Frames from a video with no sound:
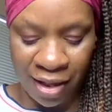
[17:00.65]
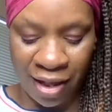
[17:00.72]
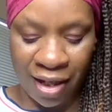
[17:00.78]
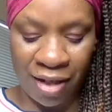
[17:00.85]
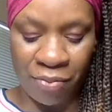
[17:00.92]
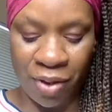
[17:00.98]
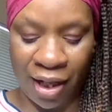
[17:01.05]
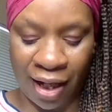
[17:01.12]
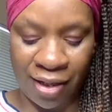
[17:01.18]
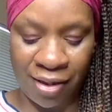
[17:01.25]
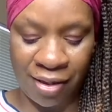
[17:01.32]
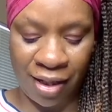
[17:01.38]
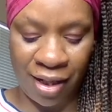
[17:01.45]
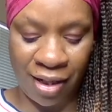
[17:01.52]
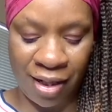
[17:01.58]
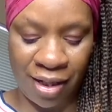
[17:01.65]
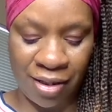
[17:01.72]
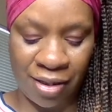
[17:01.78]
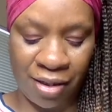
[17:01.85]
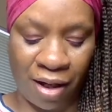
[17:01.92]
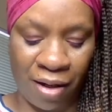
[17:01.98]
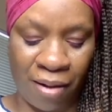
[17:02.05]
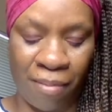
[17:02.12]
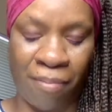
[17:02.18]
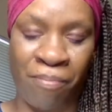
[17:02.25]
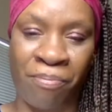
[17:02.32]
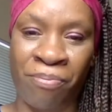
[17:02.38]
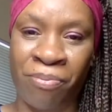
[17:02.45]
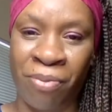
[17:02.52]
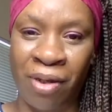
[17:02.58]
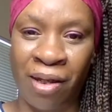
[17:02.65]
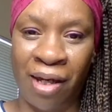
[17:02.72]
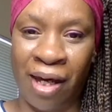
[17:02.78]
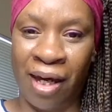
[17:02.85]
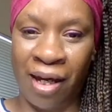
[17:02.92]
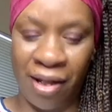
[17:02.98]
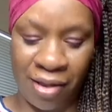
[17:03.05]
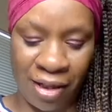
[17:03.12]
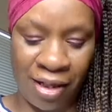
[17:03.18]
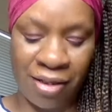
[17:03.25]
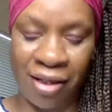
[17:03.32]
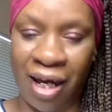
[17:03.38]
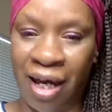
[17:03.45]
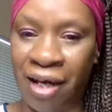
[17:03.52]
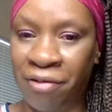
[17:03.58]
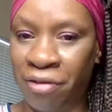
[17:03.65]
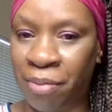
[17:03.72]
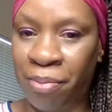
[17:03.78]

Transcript: And when I seen these Angry